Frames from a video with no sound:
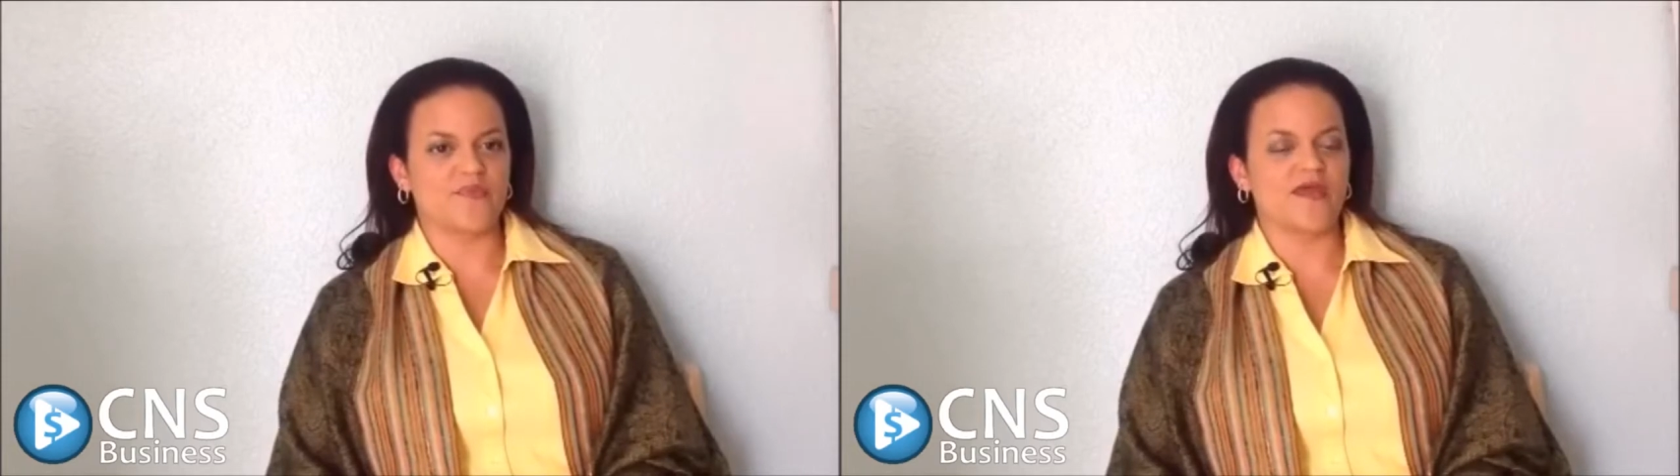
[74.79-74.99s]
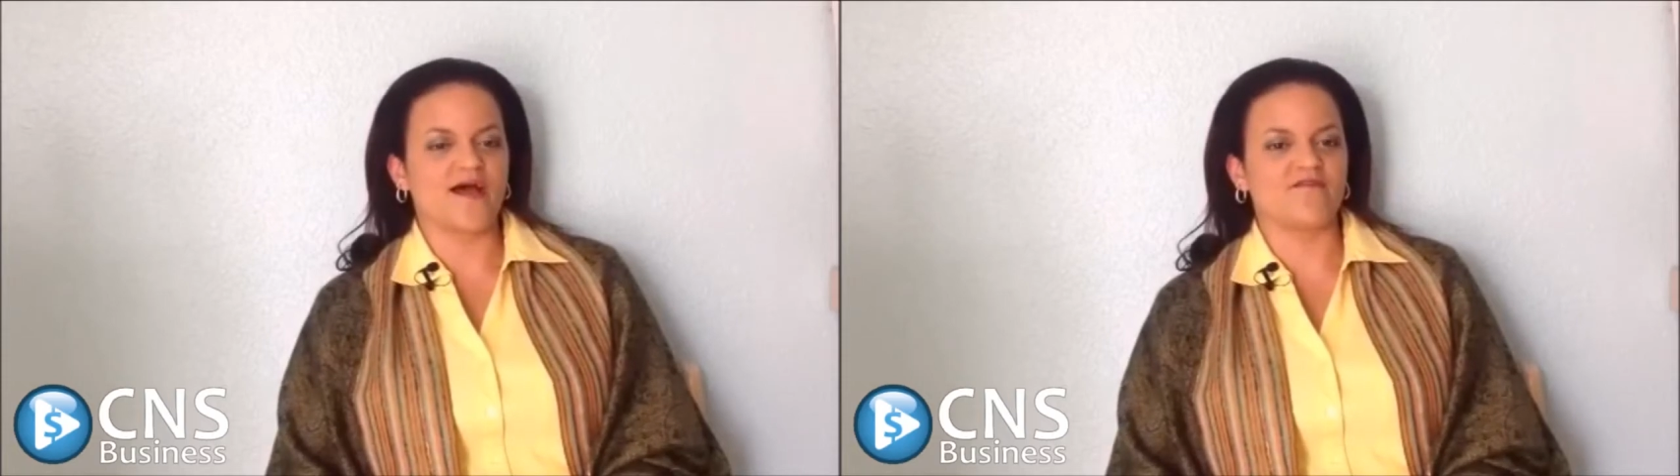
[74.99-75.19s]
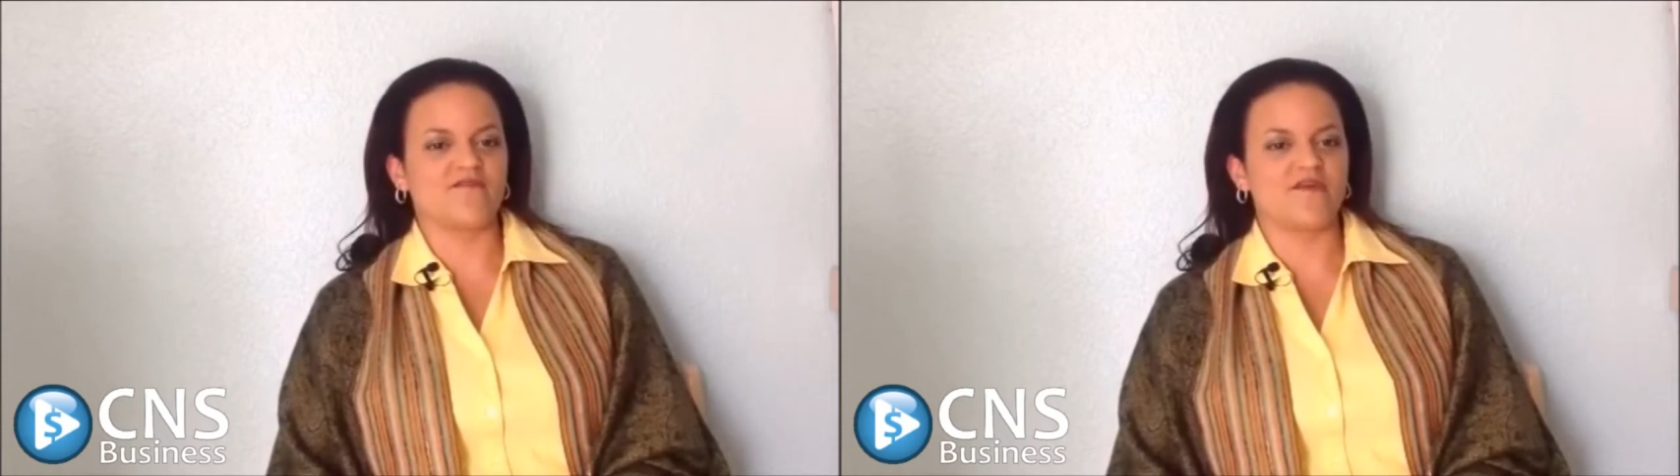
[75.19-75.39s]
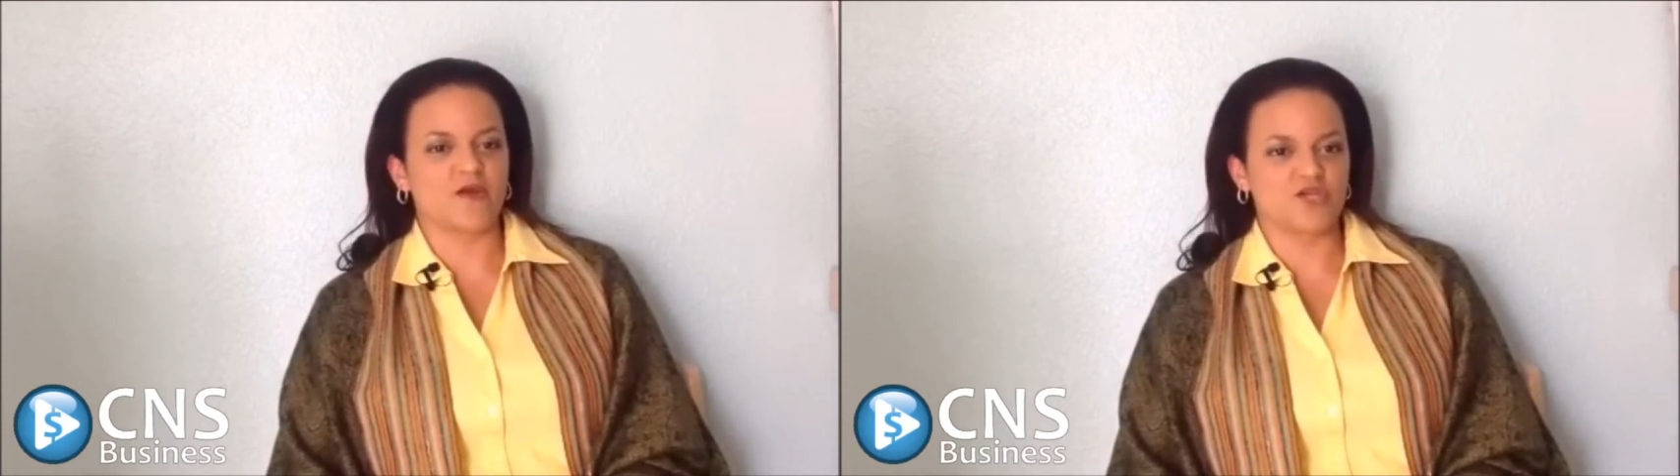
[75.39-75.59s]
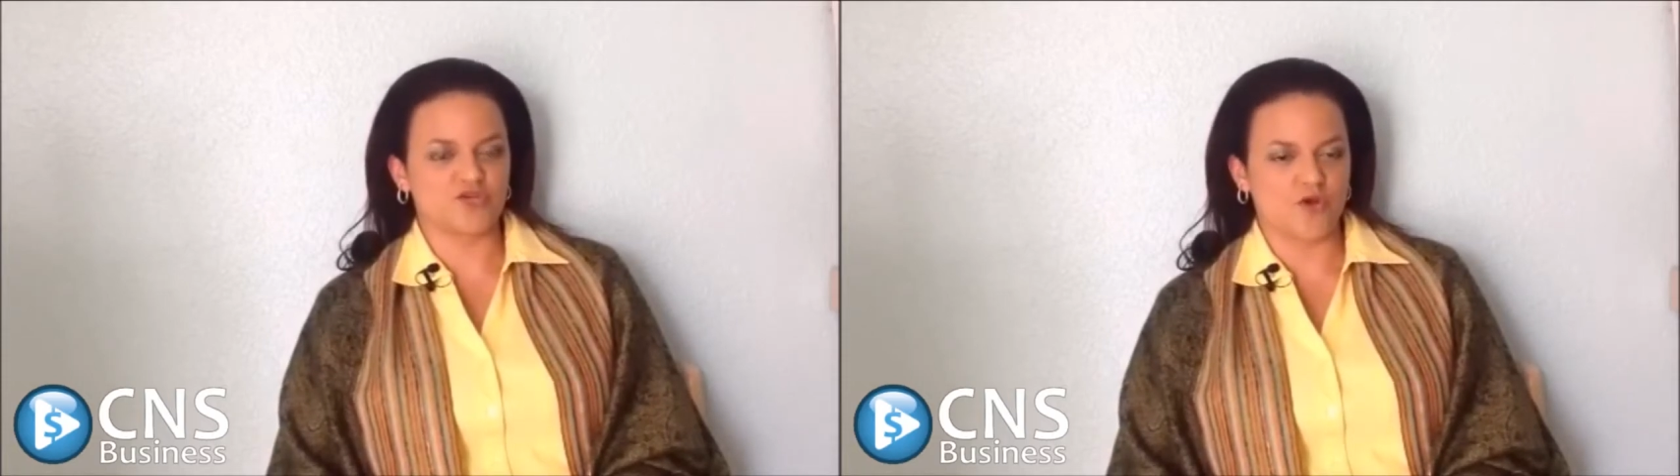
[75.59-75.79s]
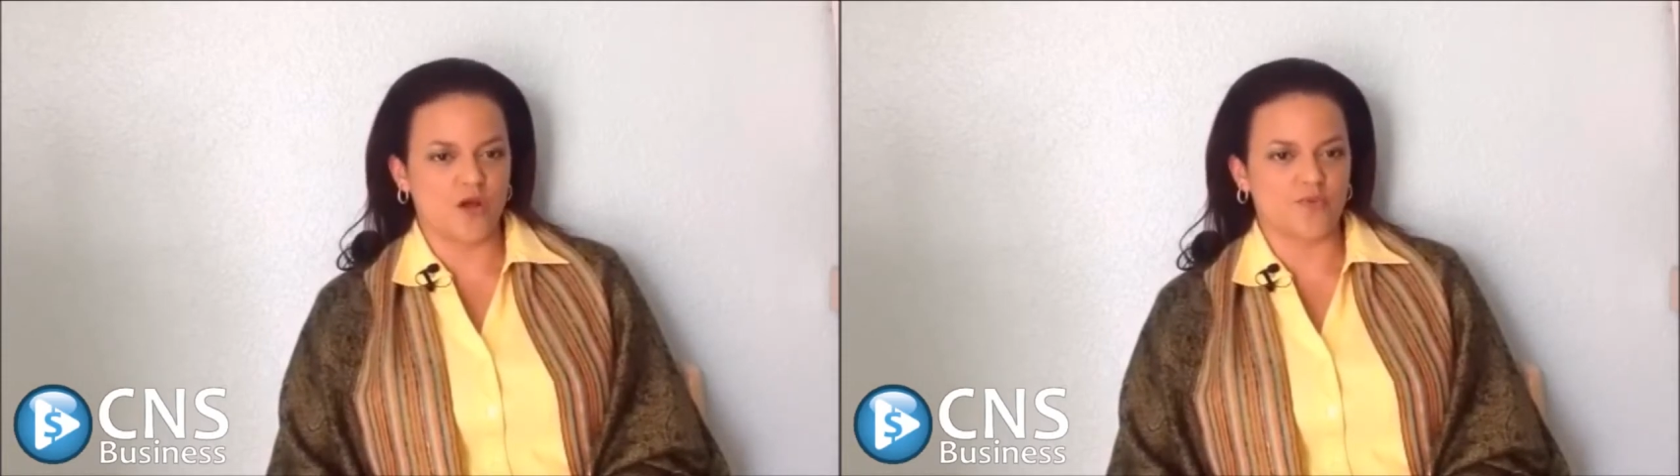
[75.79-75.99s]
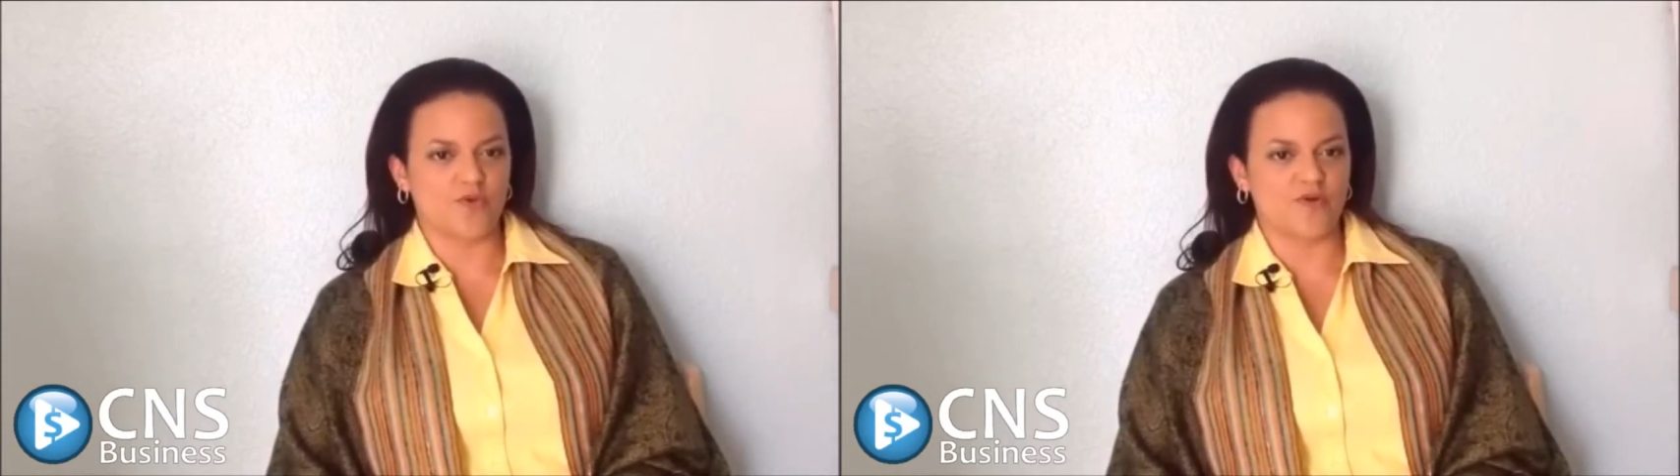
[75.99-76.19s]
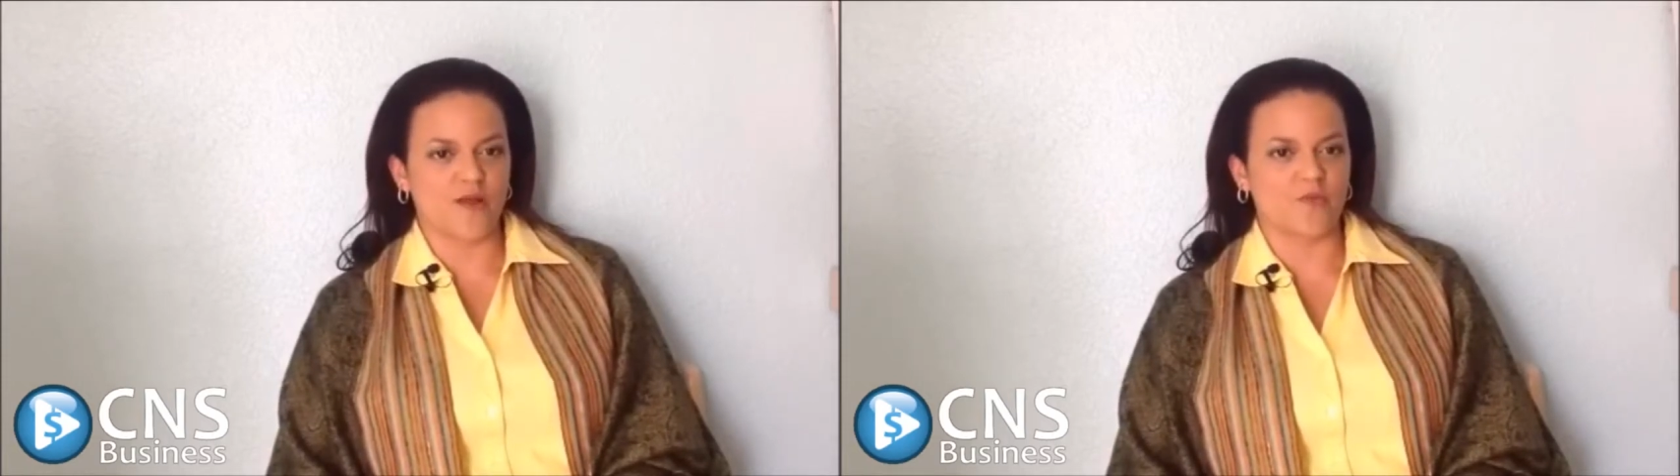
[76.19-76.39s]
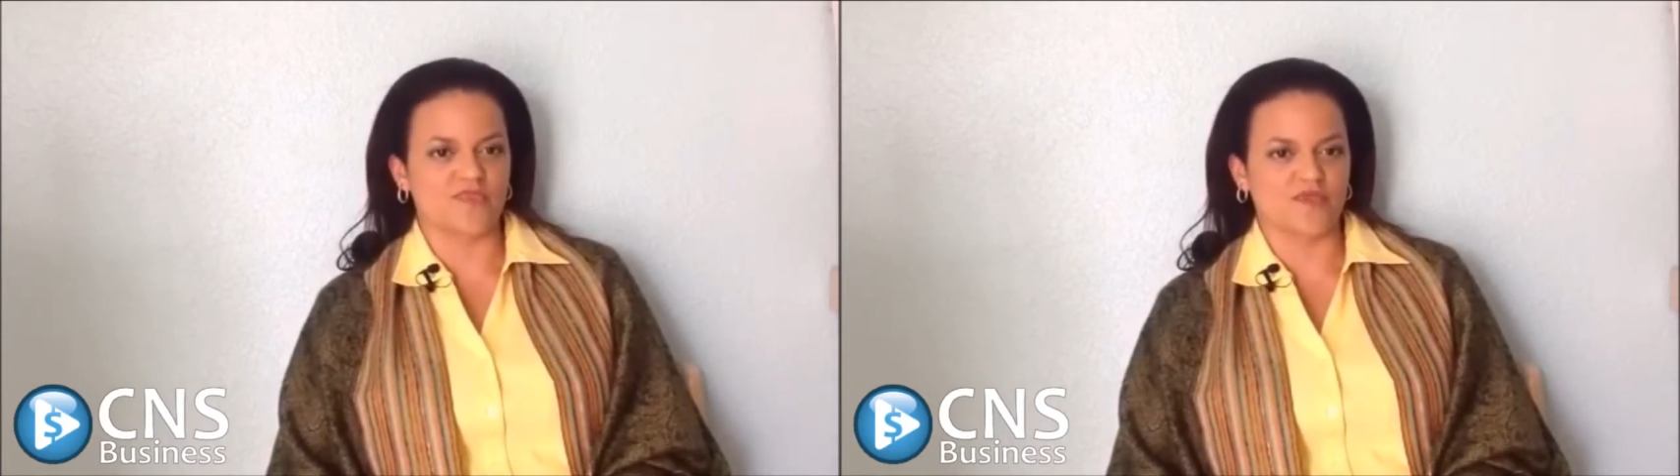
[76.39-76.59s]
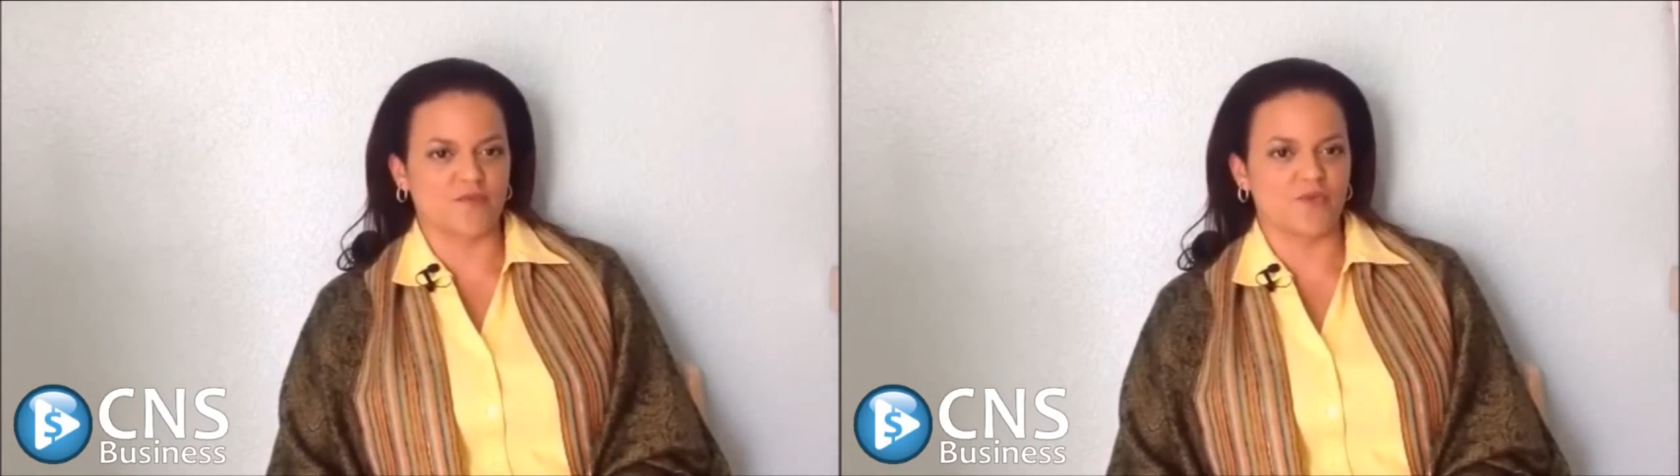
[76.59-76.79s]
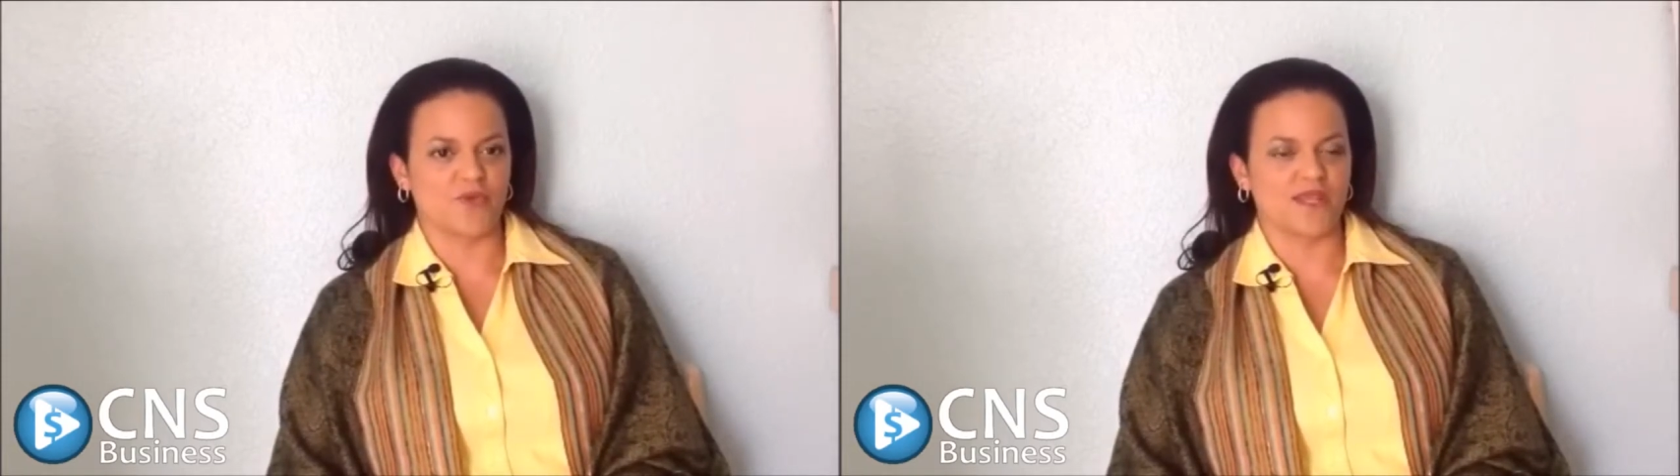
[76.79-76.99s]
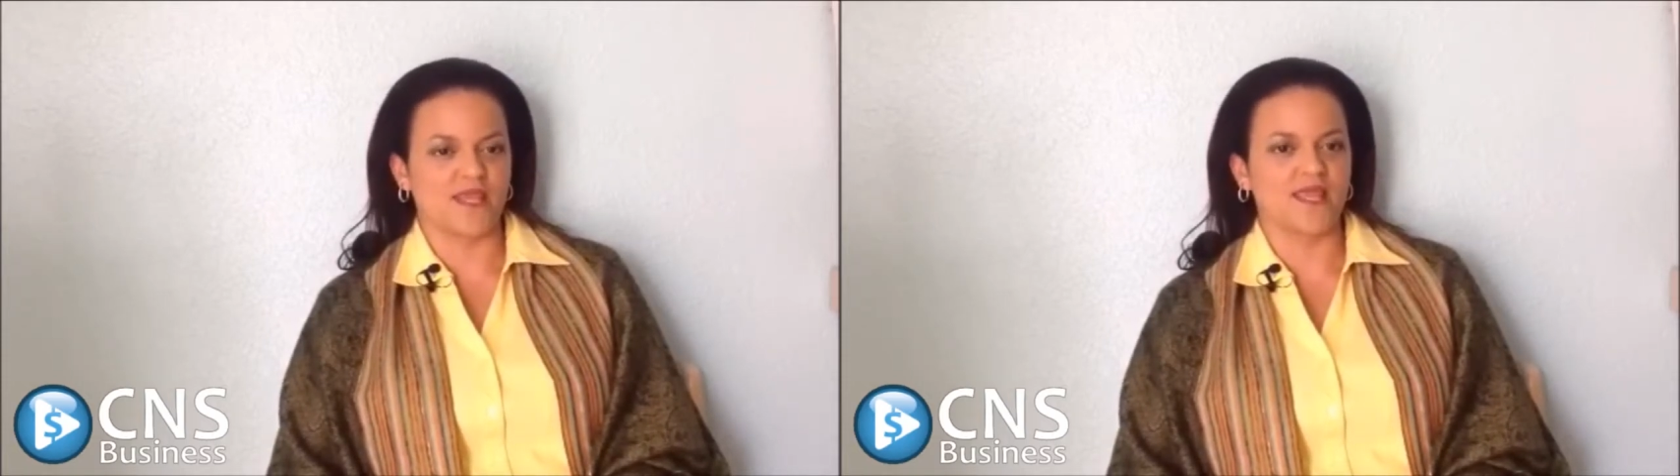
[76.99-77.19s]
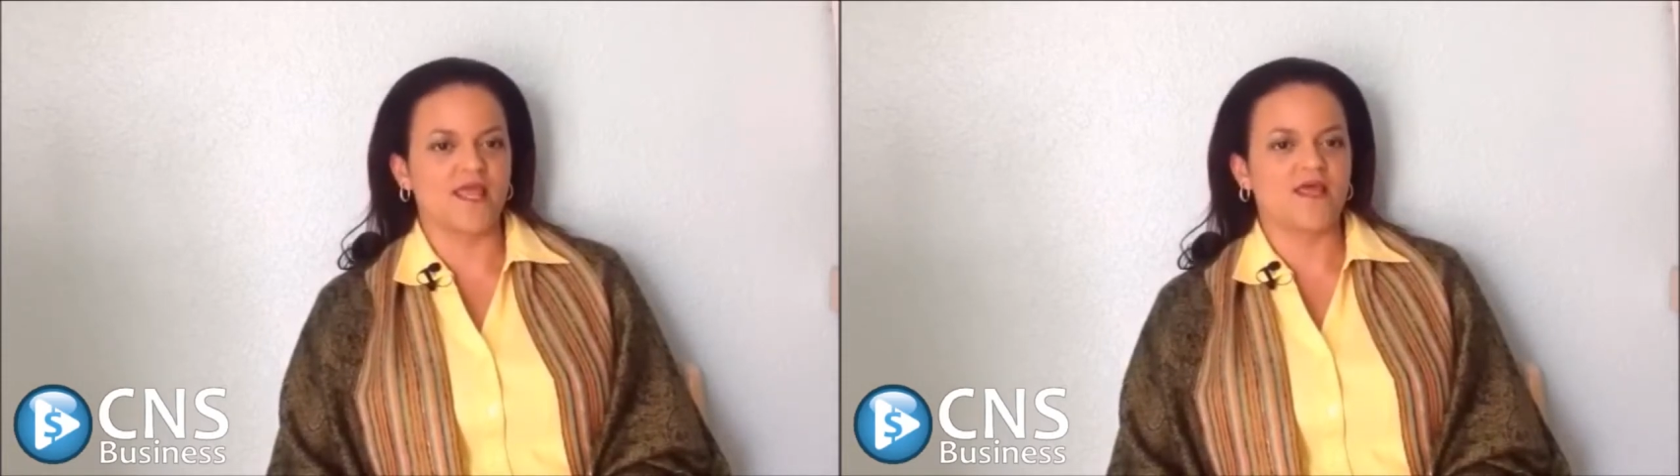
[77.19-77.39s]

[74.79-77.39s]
they have a very strong program with the community.